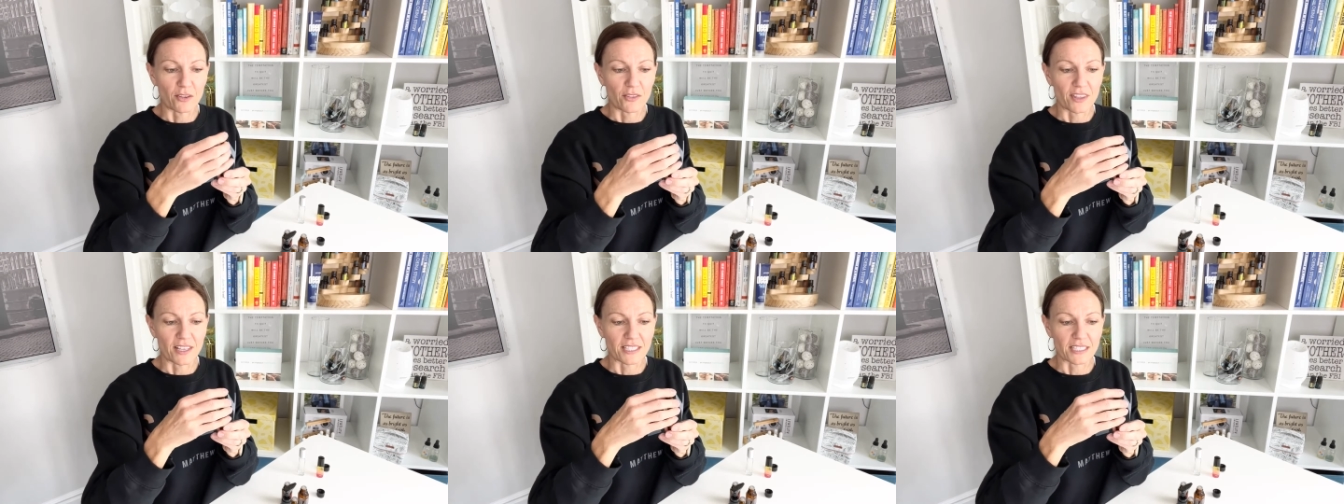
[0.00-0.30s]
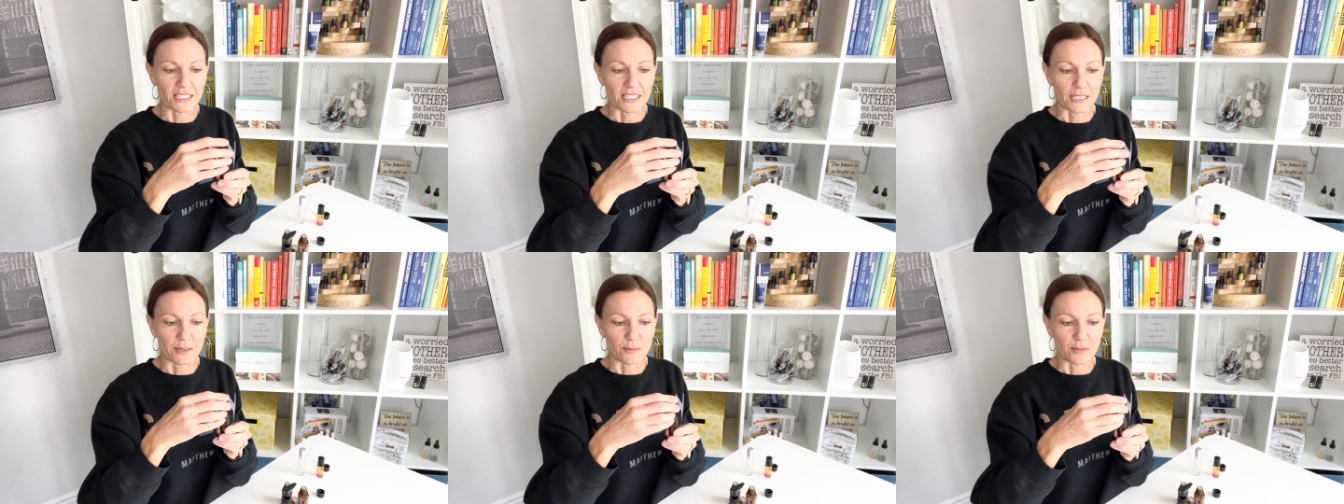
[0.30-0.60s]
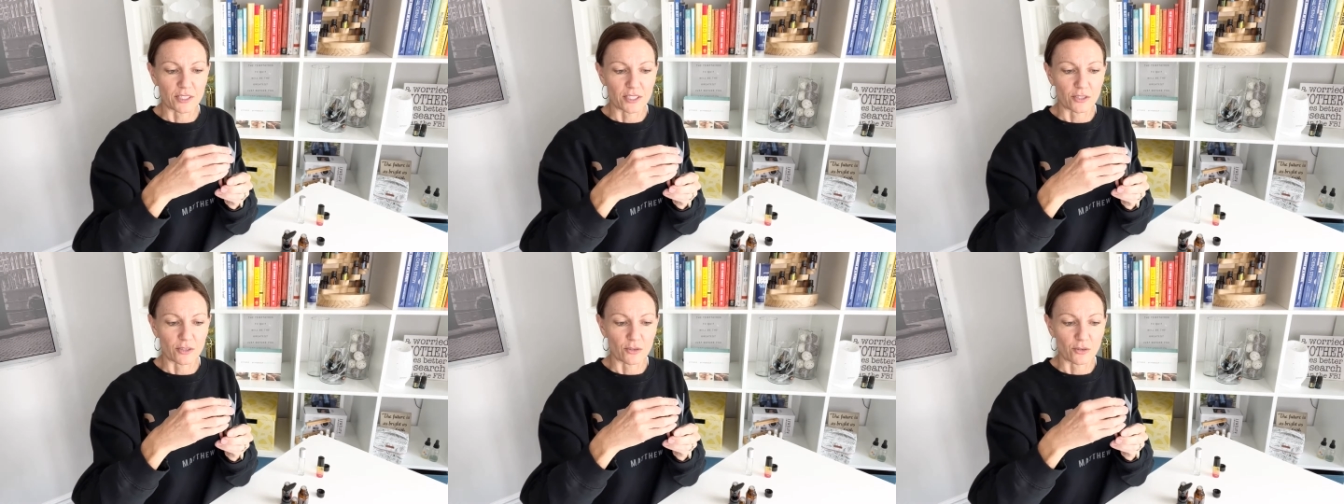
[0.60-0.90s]
They seem
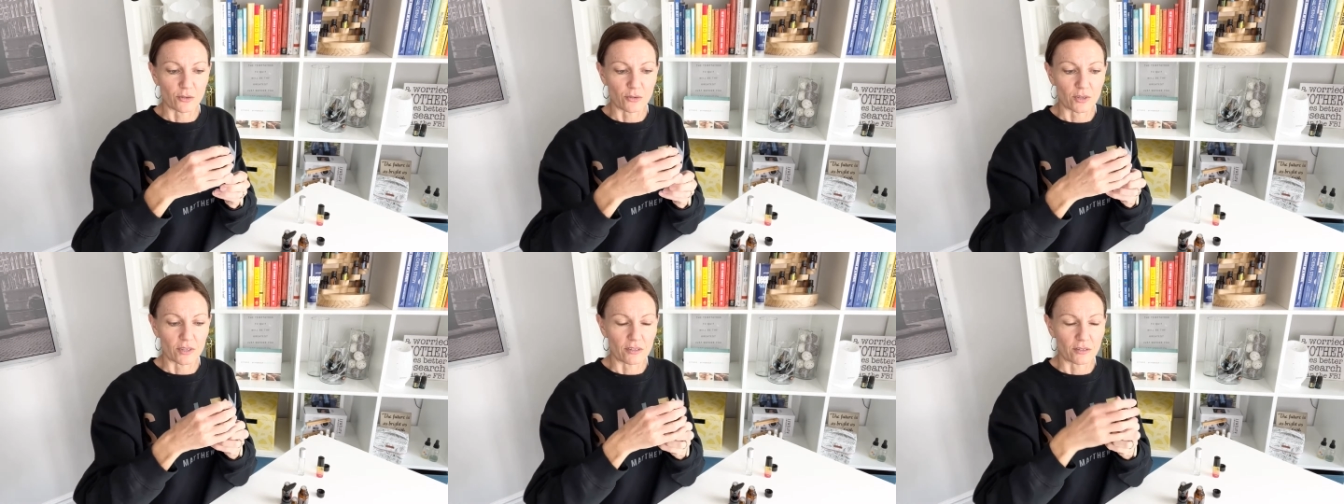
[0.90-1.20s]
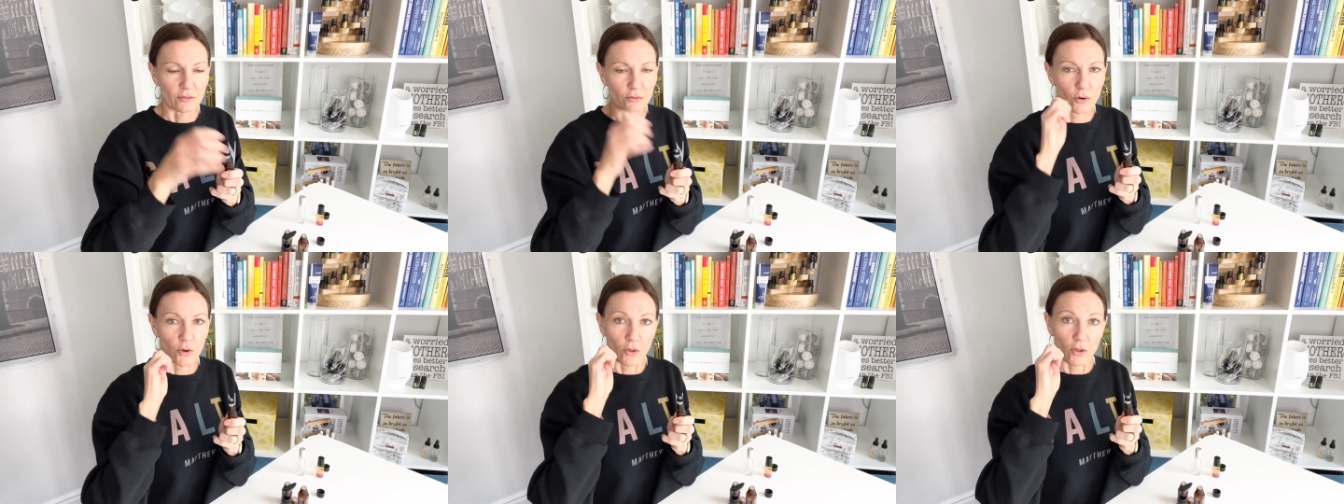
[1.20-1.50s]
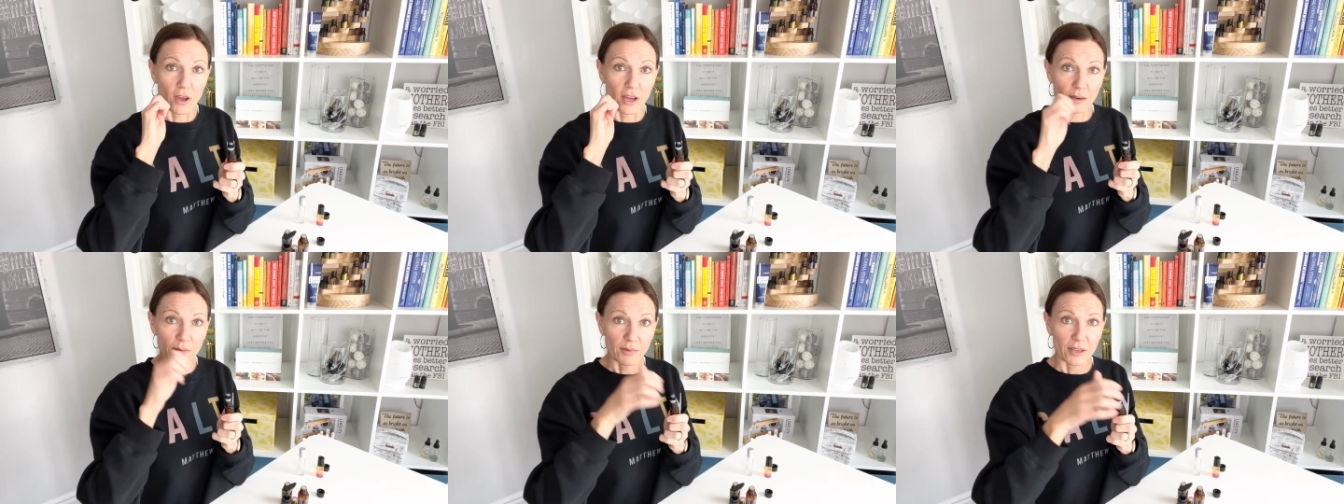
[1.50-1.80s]
to roll
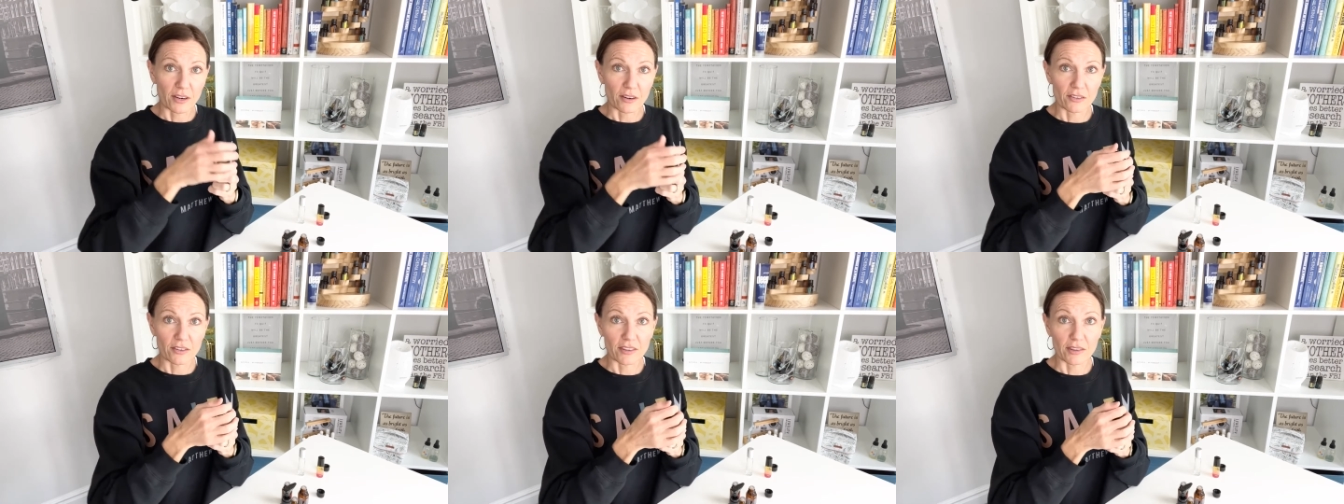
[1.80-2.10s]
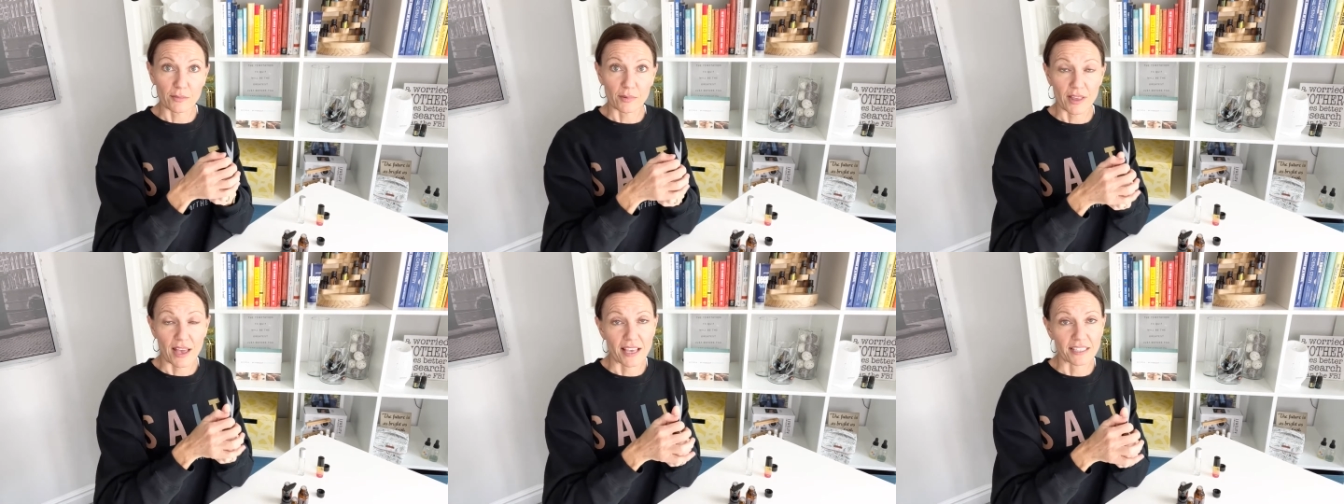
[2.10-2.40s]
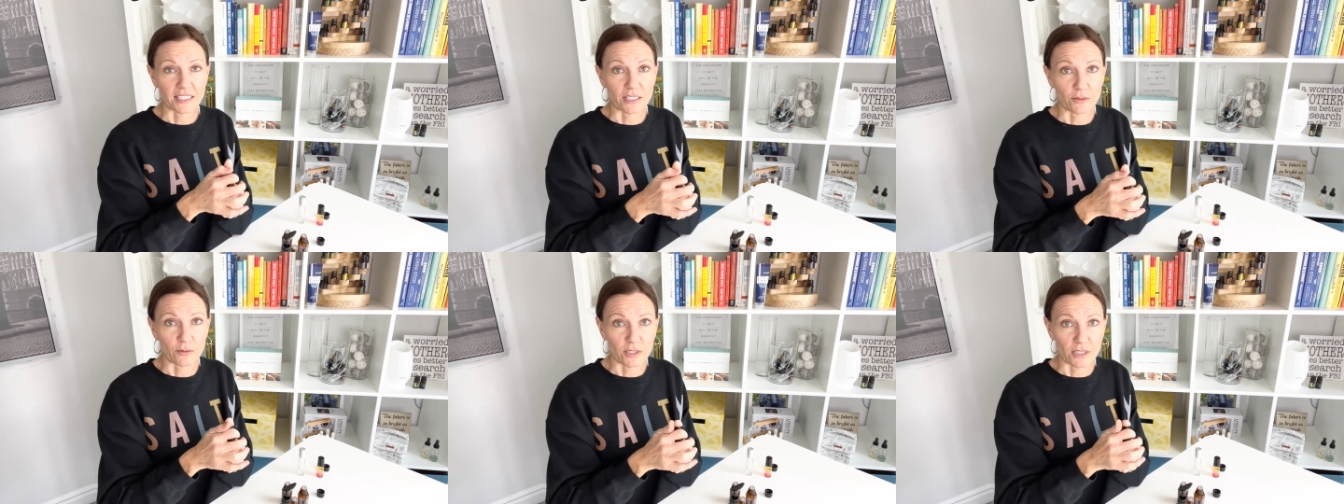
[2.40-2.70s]
on better than the
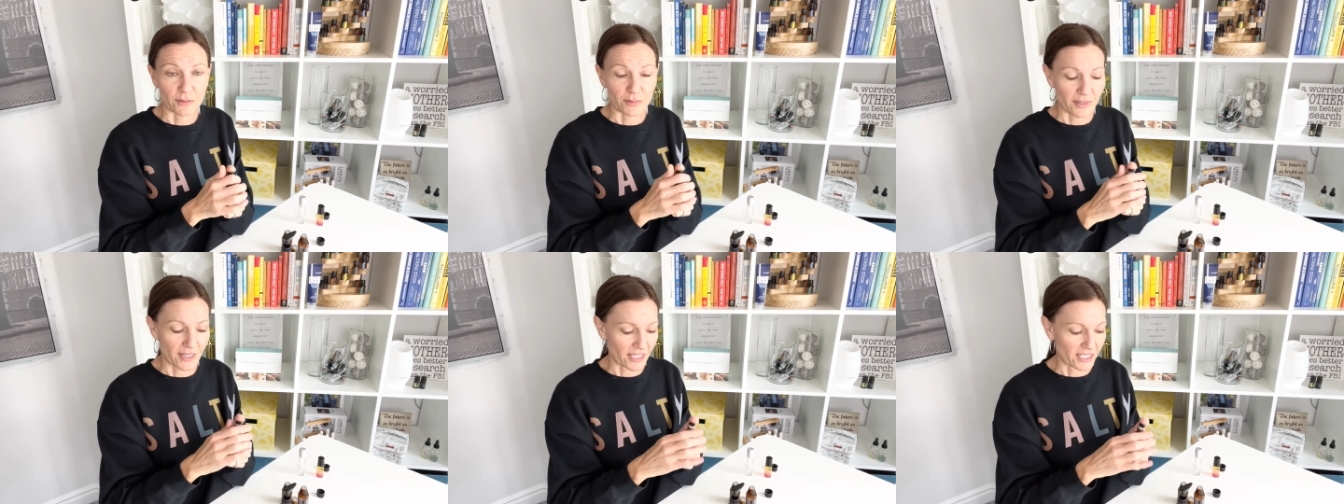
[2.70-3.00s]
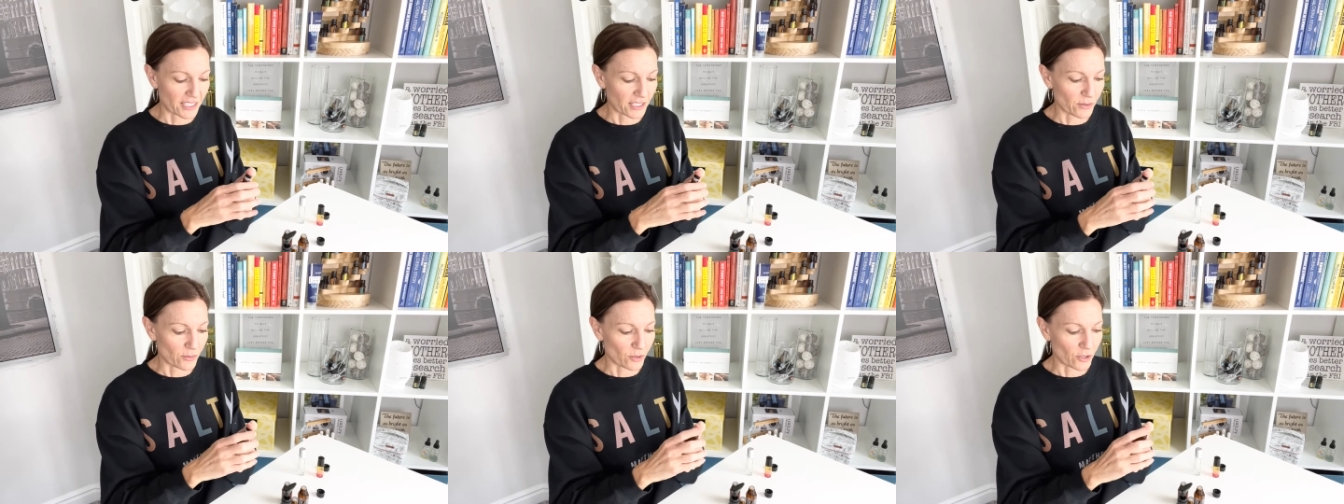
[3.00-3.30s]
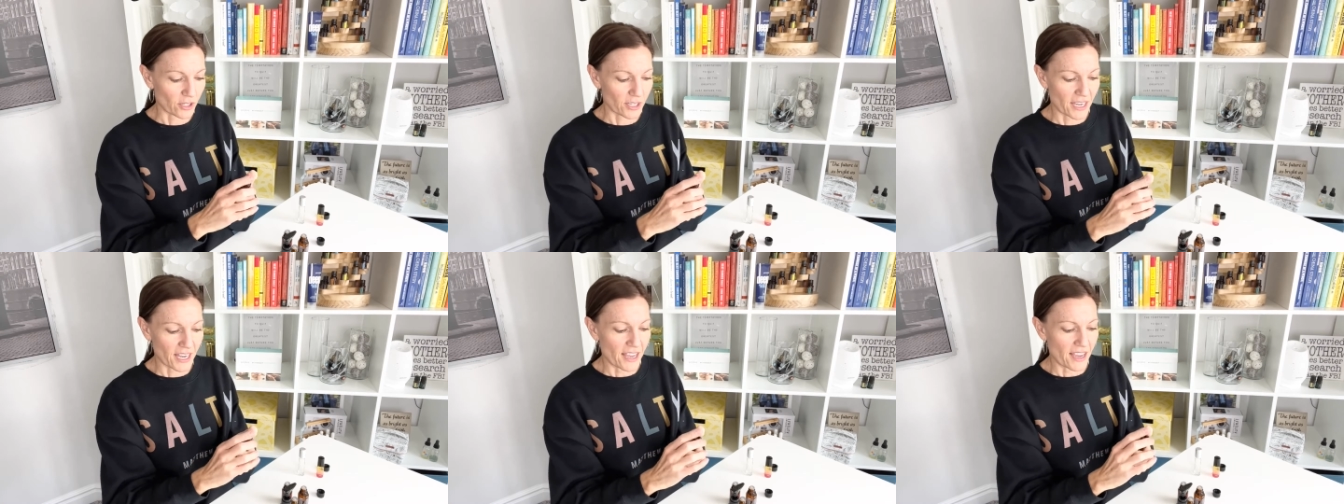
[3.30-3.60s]
plastic ones, but they still
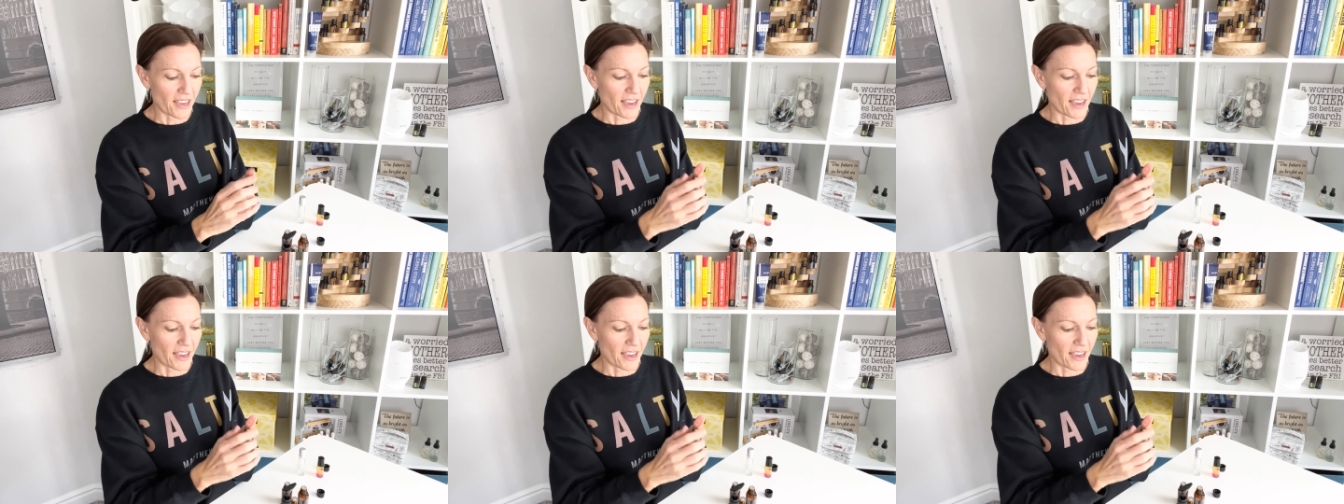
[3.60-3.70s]
work.